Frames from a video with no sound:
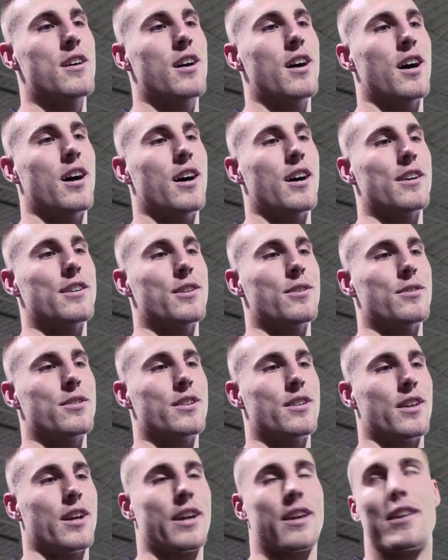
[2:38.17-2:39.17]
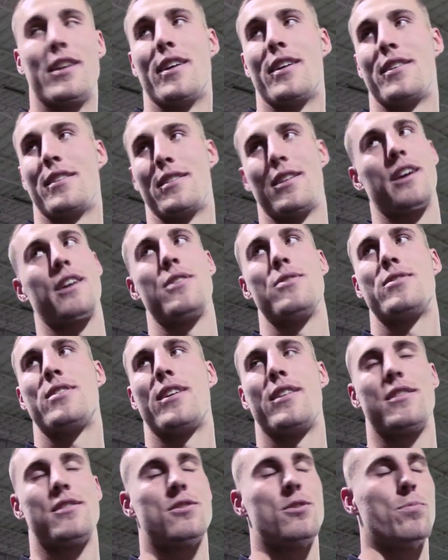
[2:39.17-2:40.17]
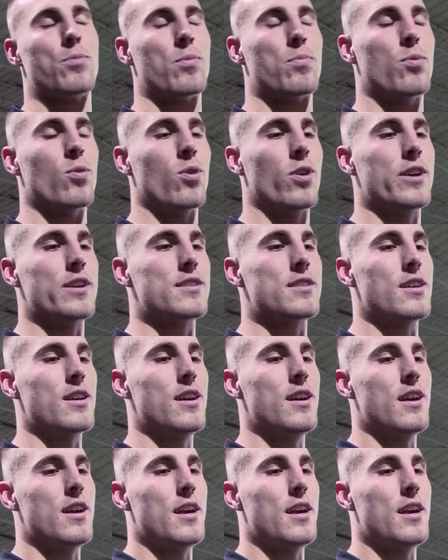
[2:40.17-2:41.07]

You know, like you said, he's super poised.